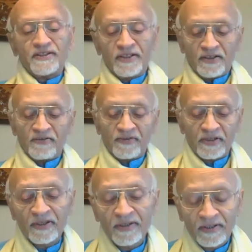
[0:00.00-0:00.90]
achieved
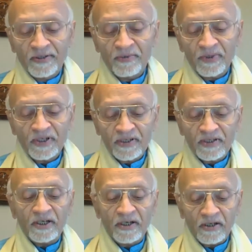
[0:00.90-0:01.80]
what it
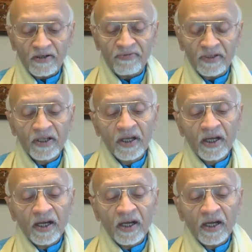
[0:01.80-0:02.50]
started off with?